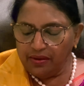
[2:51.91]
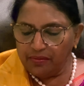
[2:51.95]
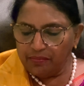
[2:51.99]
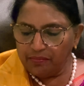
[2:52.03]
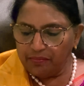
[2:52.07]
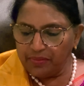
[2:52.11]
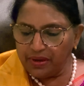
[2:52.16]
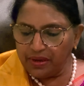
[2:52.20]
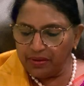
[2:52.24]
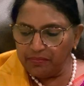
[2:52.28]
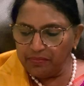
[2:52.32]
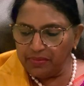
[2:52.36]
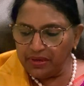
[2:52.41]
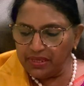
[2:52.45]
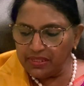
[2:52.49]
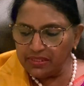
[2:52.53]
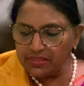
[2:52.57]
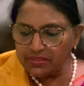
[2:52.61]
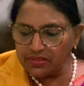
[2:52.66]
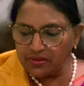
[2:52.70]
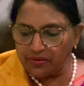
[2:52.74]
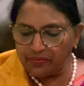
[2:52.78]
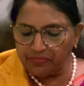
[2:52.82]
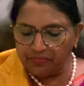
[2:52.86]
by
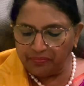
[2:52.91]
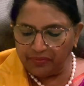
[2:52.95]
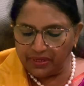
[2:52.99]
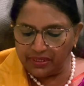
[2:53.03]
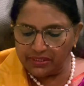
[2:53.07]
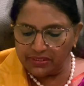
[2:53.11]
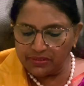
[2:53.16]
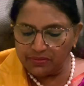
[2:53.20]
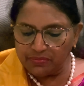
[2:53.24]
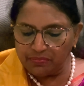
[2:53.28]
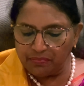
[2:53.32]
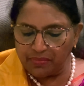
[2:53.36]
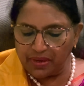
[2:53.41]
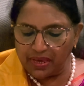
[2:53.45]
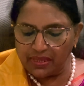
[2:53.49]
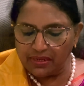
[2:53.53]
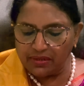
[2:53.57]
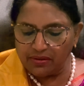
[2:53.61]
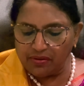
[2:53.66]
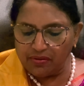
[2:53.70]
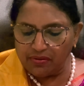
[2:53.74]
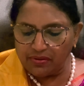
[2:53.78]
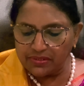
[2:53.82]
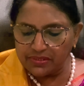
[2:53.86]
means of which
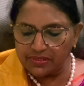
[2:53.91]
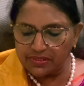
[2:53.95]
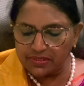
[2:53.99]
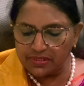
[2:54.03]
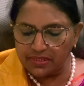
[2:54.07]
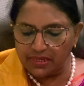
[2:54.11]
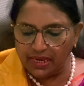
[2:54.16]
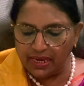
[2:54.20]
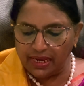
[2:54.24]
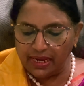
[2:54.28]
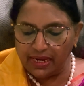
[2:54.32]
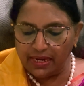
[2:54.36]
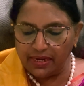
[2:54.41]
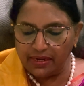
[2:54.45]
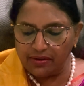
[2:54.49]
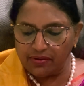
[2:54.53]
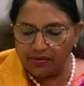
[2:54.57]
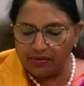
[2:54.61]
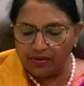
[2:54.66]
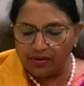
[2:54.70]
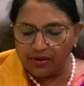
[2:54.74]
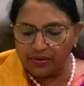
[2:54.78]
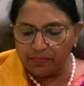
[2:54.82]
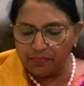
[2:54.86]
men are snared
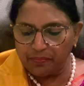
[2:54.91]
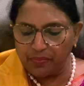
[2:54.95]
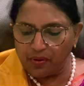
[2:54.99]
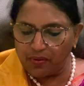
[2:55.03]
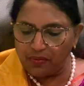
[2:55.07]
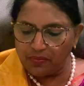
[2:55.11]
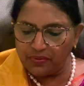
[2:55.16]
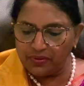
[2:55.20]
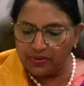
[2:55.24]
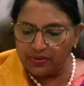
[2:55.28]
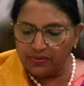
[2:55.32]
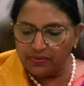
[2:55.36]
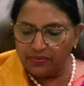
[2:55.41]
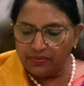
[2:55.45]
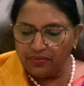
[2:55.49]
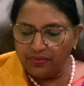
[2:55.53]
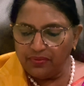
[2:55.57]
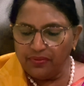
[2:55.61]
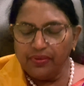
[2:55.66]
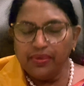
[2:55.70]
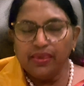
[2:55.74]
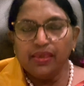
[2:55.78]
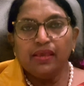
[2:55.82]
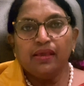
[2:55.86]
or bound.
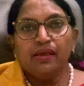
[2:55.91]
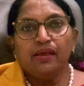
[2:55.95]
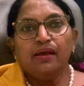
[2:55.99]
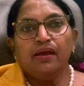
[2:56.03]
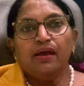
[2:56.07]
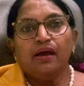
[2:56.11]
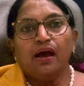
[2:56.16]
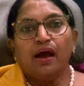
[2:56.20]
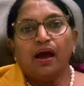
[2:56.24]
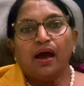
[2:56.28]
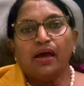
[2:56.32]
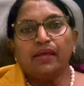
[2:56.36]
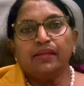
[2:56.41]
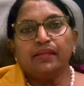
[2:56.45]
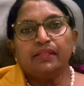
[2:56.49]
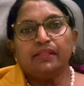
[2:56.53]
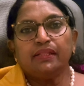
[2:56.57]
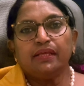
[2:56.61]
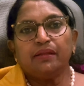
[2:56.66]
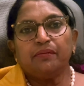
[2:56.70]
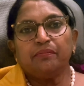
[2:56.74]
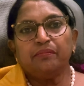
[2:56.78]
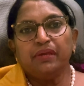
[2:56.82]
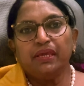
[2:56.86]

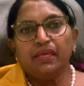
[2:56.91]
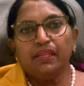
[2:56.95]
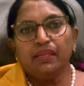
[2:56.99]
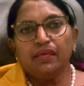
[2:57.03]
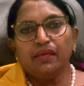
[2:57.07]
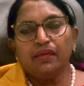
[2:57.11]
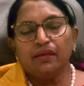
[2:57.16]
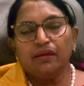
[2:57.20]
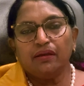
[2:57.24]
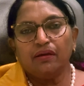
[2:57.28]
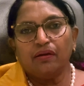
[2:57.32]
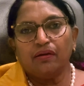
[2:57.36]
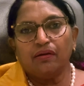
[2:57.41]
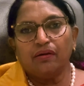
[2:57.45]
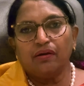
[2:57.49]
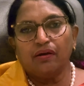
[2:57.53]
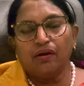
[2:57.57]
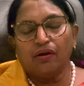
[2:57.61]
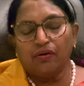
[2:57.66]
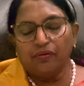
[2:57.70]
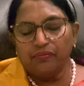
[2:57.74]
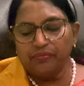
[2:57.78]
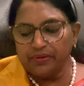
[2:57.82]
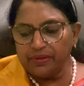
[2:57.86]
Another meaning
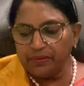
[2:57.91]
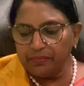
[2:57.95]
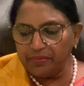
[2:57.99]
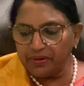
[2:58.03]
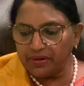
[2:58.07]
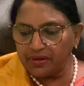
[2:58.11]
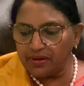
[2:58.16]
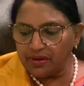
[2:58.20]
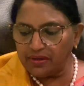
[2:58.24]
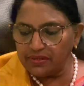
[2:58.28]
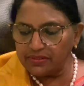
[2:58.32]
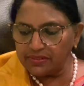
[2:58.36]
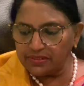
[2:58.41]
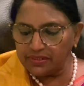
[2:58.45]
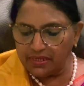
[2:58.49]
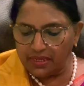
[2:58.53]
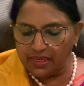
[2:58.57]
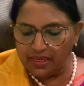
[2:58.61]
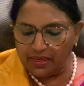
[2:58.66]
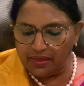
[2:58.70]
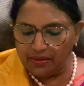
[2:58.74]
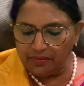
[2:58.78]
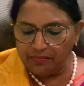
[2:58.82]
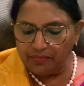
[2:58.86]
of Rebecca's
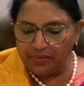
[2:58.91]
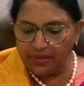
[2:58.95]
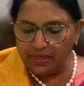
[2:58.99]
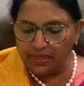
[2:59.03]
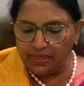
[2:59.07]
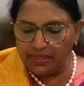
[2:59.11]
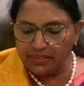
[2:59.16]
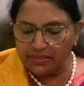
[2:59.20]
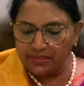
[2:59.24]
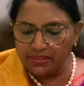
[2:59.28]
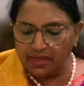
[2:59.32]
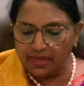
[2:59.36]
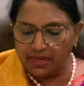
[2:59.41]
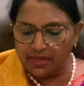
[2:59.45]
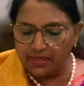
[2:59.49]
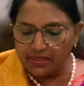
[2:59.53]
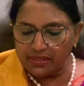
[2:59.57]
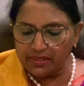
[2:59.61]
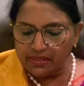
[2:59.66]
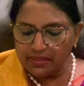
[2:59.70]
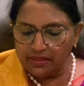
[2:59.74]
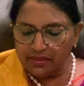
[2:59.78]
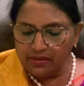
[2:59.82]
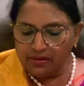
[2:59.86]
name is
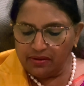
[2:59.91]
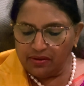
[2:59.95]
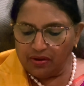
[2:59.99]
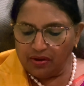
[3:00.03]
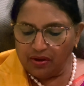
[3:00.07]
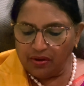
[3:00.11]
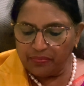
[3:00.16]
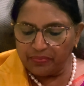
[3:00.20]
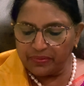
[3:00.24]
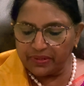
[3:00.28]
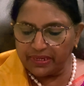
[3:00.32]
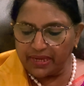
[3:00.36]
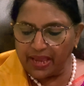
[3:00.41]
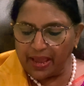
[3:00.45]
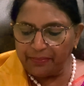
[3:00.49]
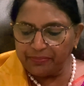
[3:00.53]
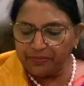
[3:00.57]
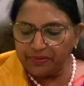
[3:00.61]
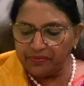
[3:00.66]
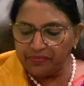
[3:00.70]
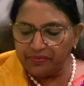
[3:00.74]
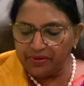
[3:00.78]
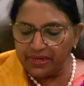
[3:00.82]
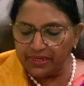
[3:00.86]
that of
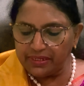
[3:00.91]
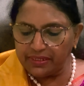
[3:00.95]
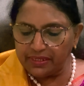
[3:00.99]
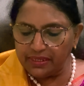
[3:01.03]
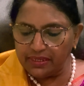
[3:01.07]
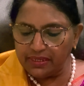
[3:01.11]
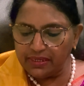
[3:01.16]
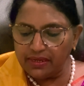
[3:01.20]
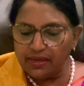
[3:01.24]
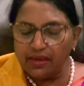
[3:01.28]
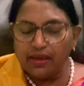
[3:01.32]
captivating,